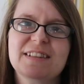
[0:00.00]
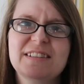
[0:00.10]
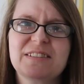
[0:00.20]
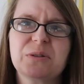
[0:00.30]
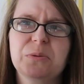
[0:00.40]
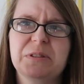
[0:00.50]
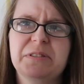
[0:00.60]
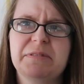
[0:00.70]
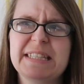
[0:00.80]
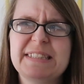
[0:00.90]
and this is called
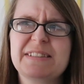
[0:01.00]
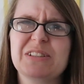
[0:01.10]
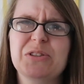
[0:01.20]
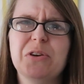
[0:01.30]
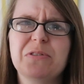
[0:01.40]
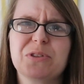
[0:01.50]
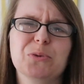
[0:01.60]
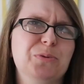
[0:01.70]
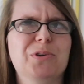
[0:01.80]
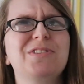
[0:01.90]
Discs and Knots,
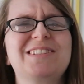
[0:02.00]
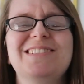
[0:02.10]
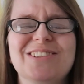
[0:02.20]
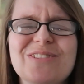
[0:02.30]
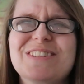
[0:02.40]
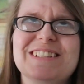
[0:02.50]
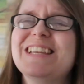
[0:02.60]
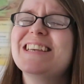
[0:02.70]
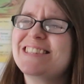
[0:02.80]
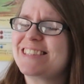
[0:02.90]
or Knots and
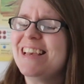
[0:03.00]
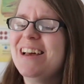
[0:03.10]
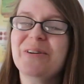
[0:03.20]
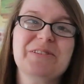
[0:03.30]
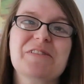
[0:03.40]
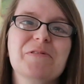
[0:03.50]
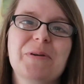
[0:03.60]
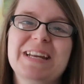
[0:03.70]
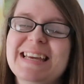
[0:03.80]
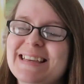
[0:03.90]
Discs, whichever
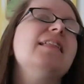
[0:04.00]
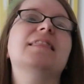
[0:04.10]
one it is.